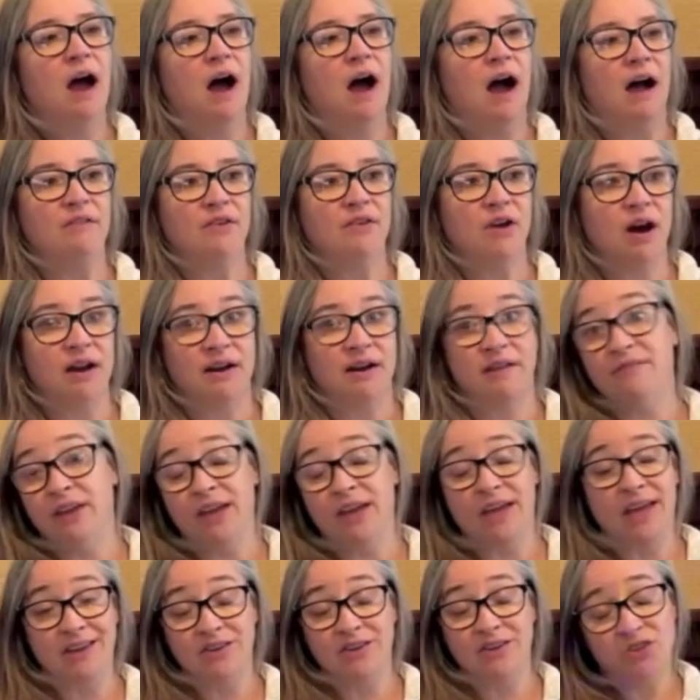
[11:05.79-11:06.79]
I've got a
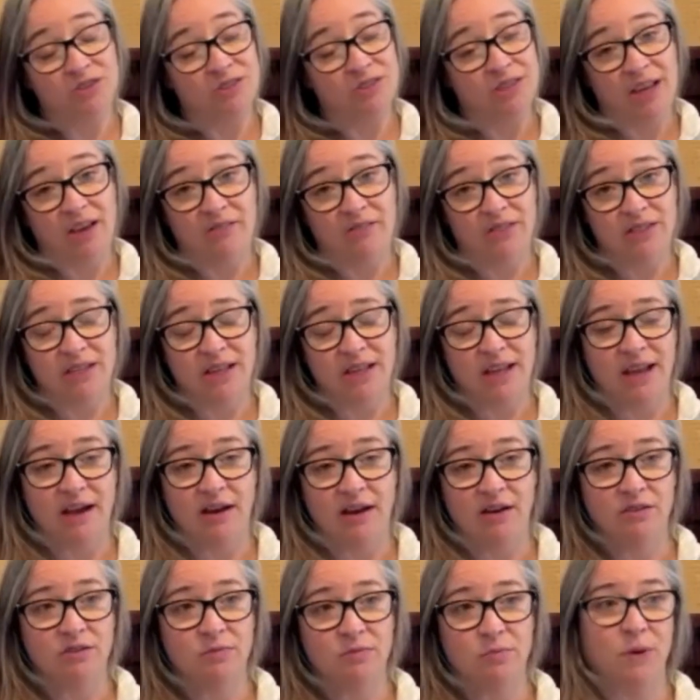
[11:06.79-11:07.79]
vacation savings
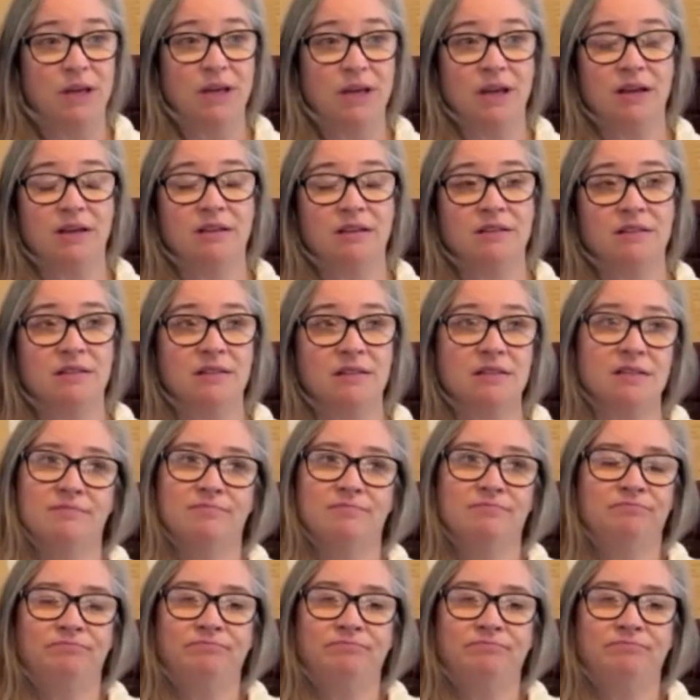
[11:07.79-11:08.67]
account because